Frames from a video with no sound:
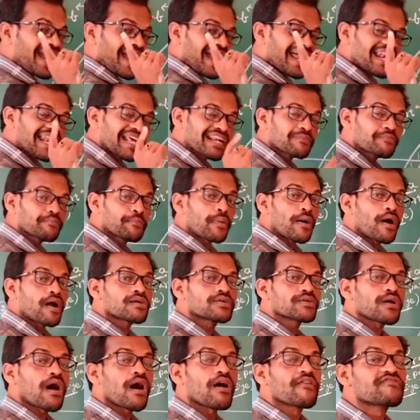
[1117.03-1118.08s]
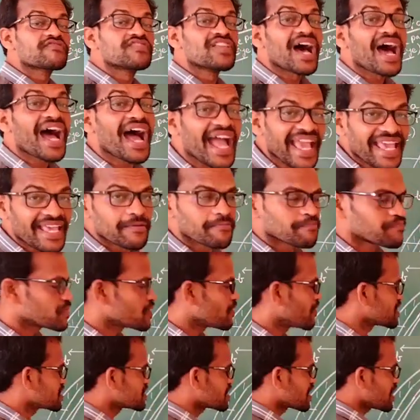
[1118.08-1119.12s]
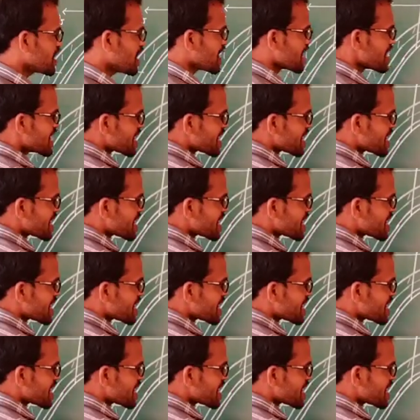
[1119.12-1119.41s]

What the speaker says: color part of the eye, what is the